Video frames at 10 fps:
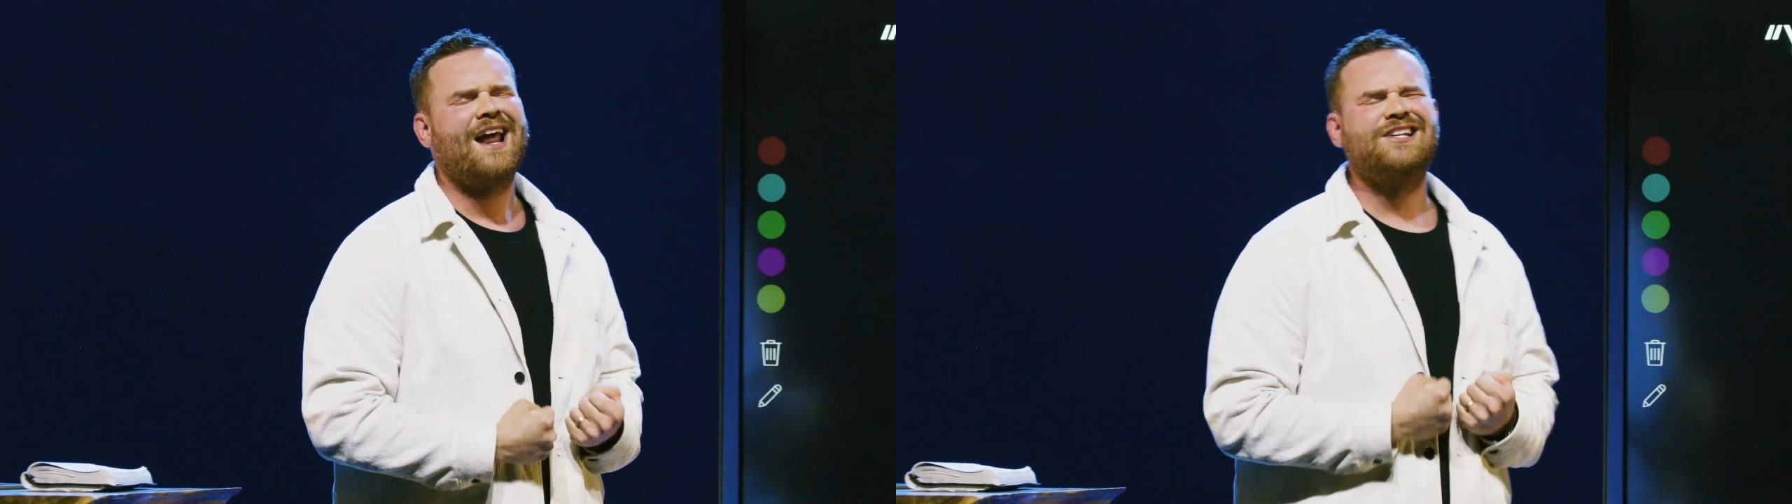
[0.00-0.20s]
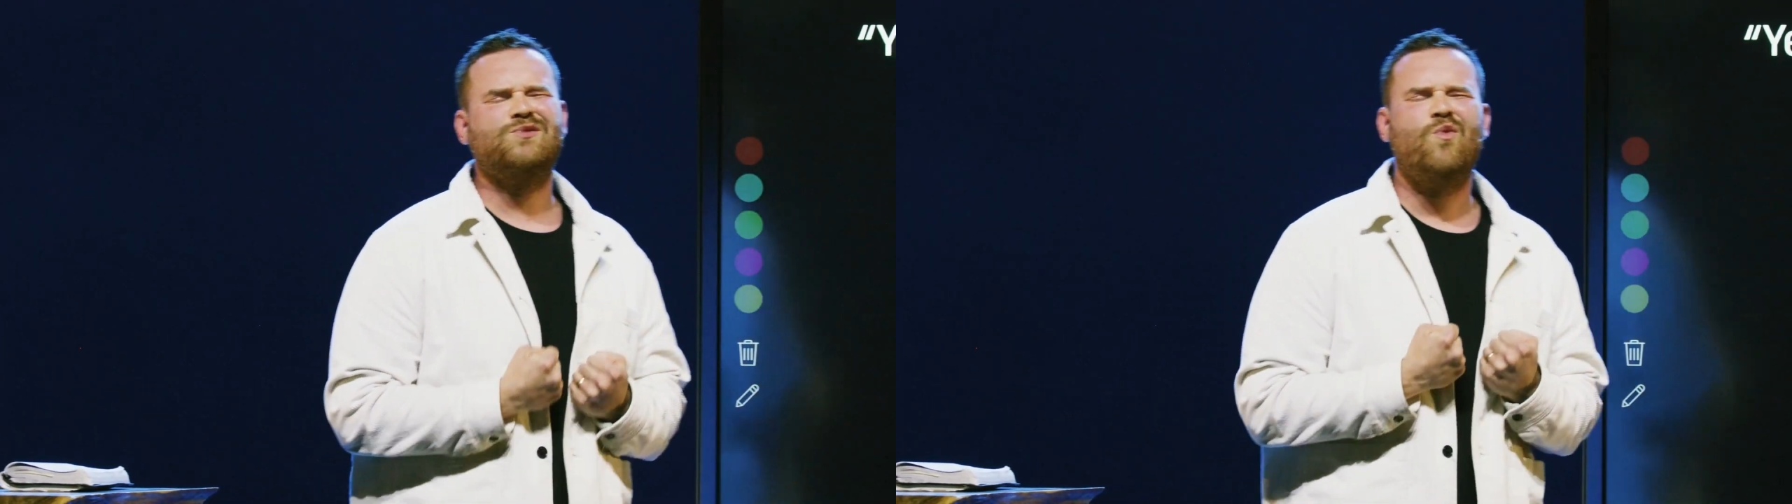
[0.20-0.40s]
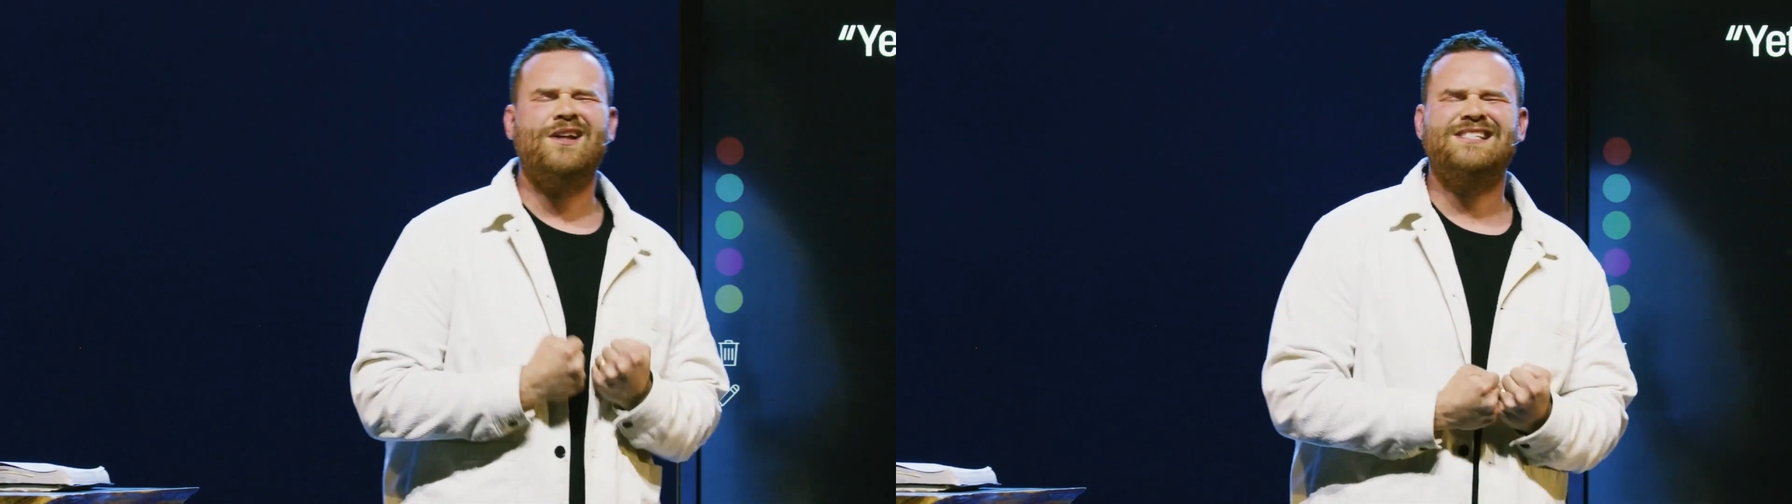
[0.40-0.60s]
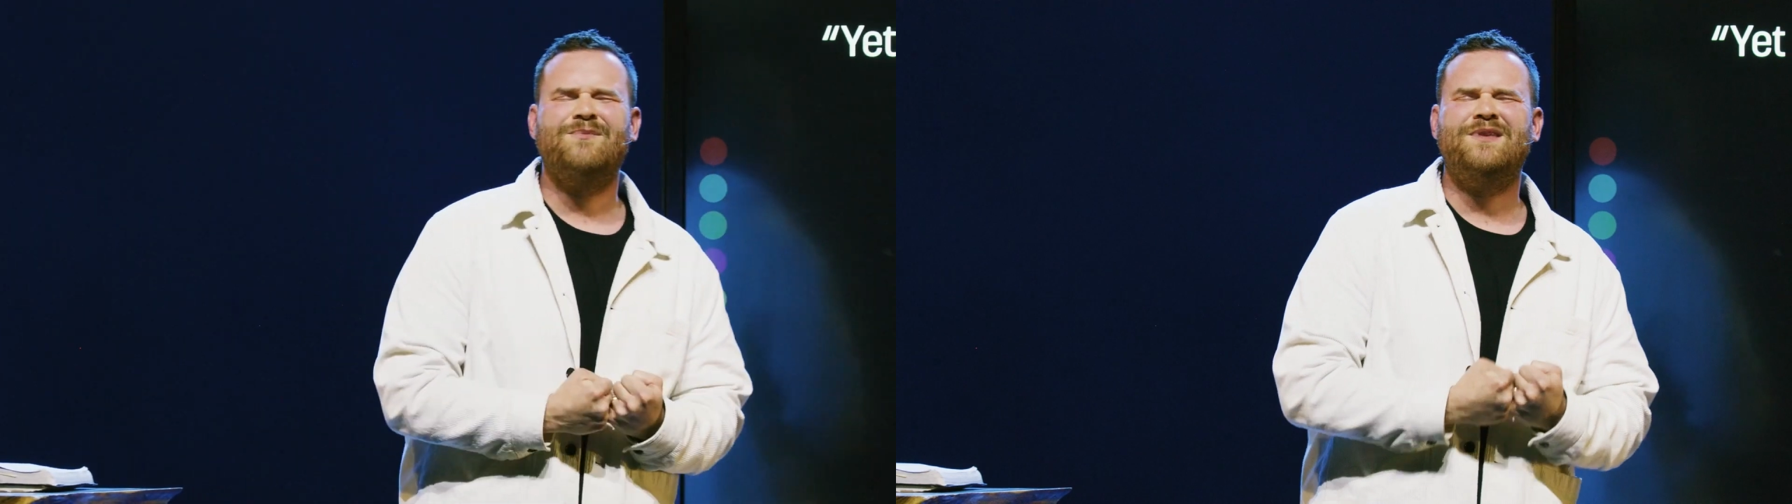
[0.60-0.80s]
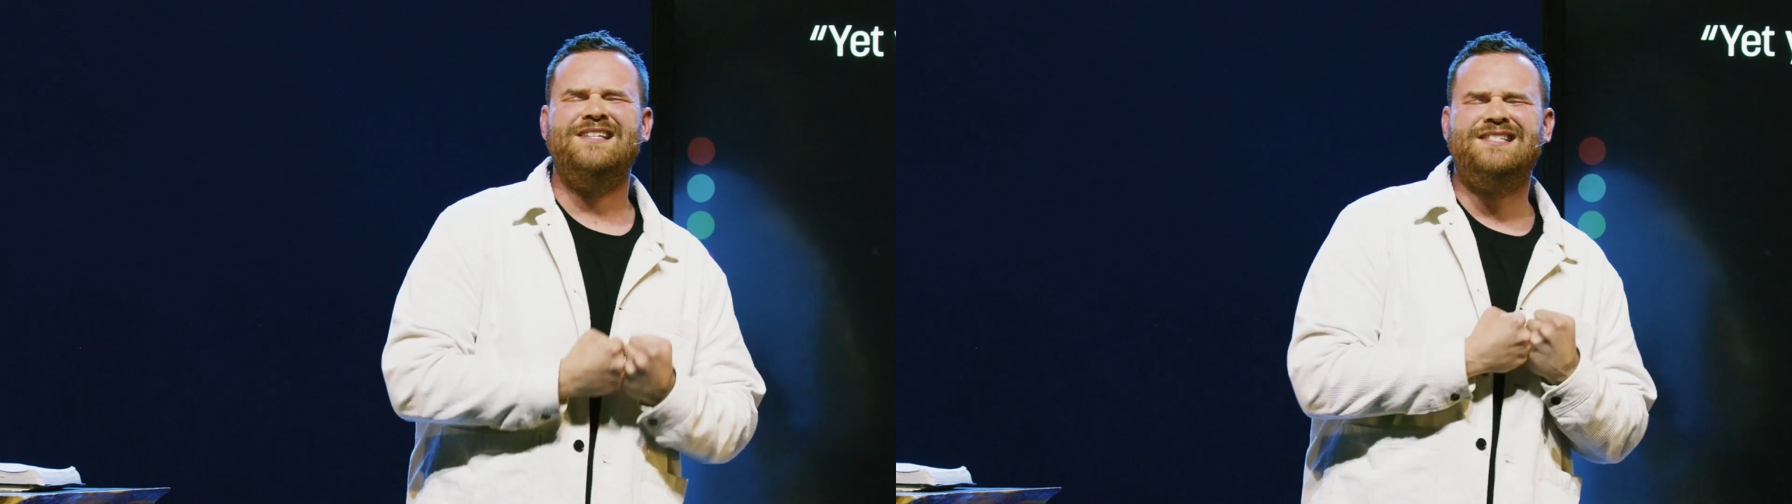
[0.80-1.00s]
I just want
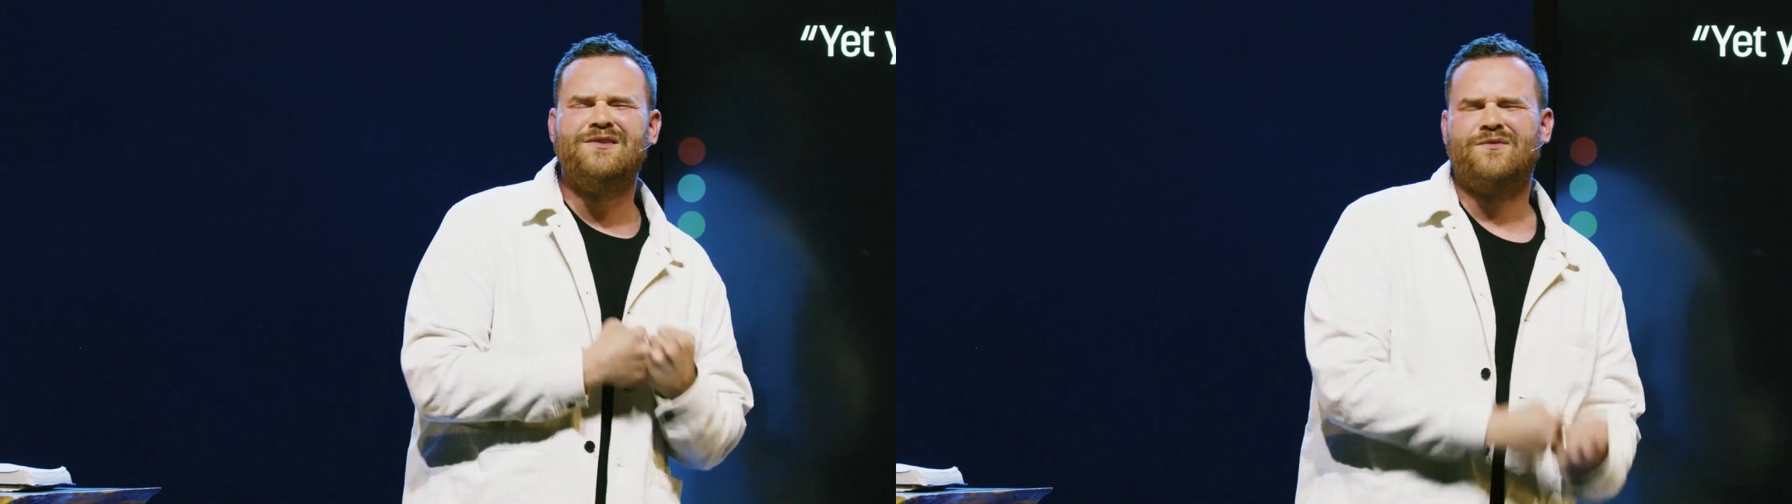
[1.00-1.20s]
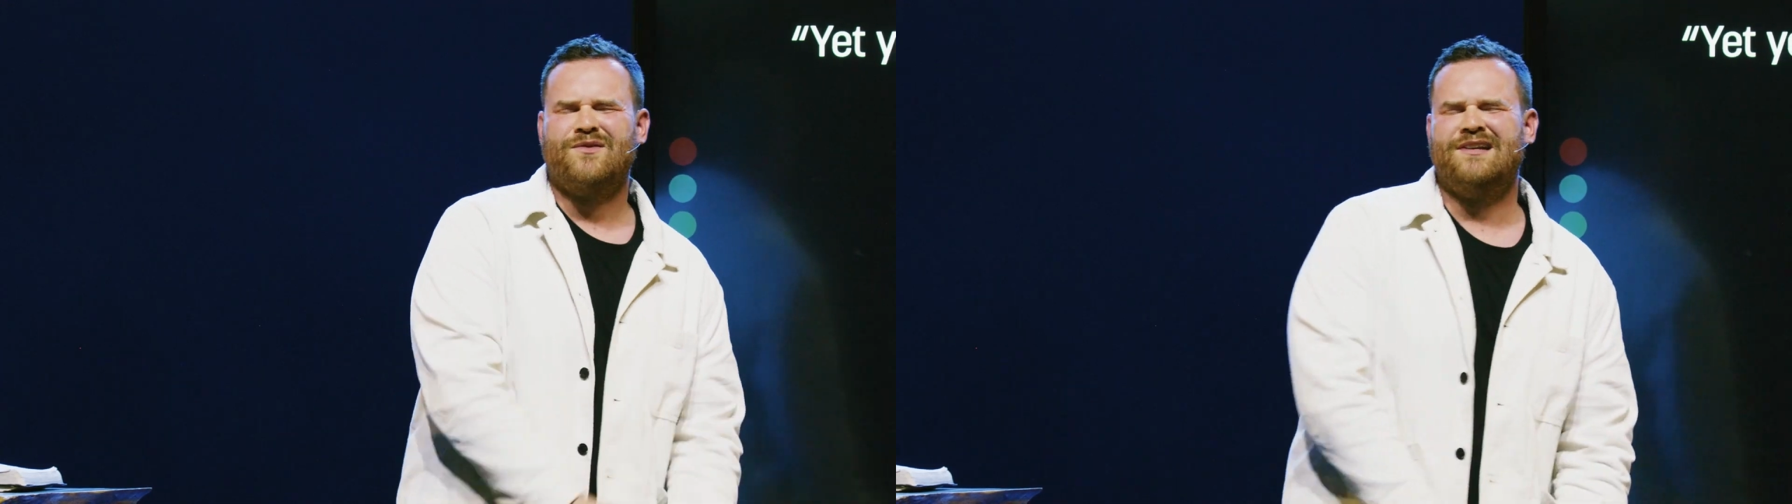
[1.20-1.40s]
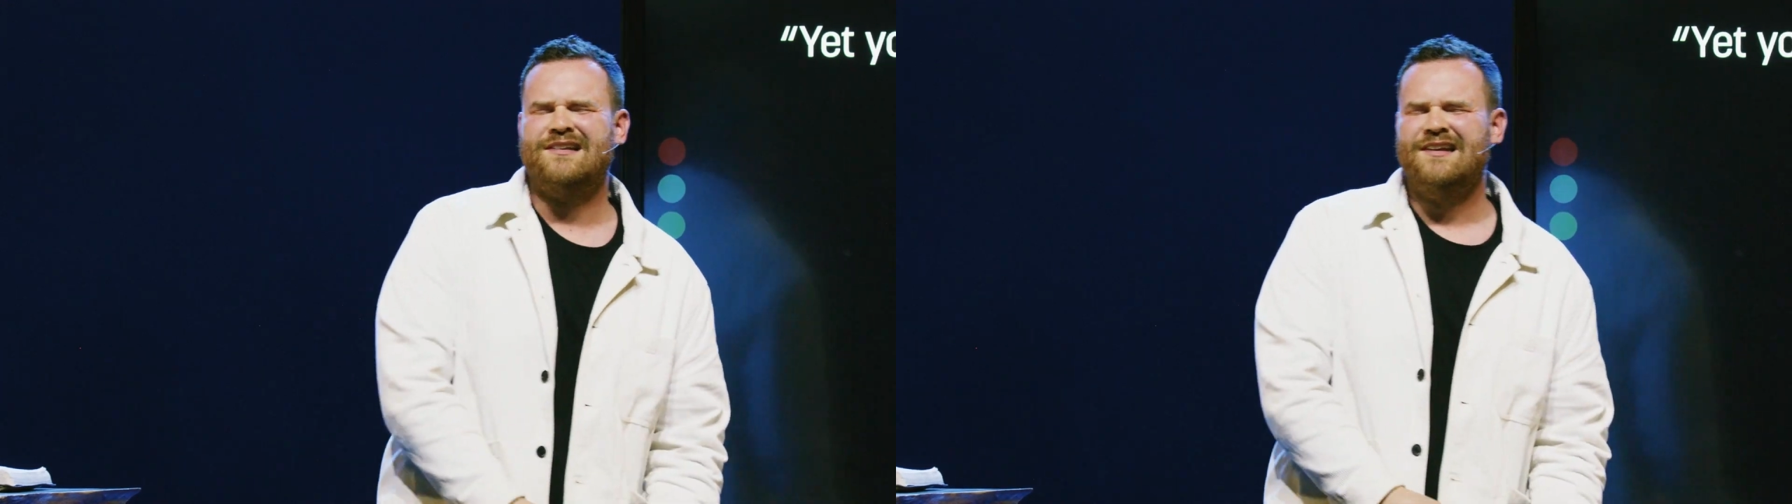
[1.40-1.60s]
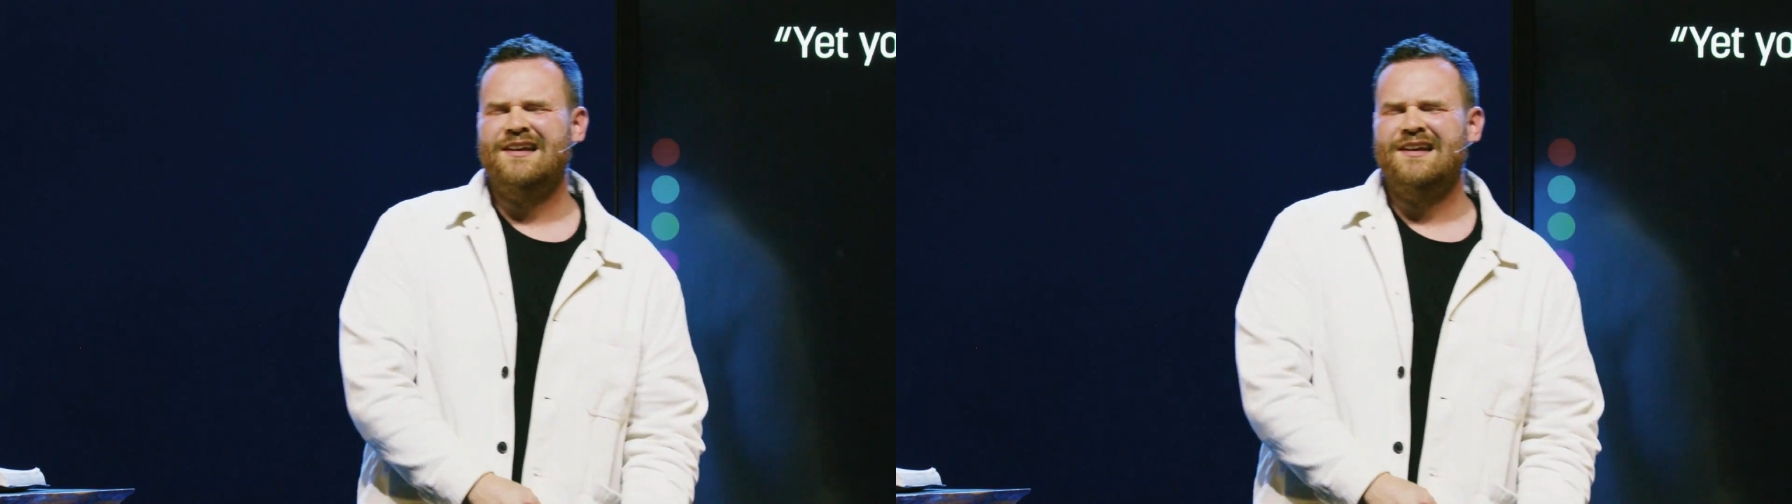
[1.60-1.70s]
something different?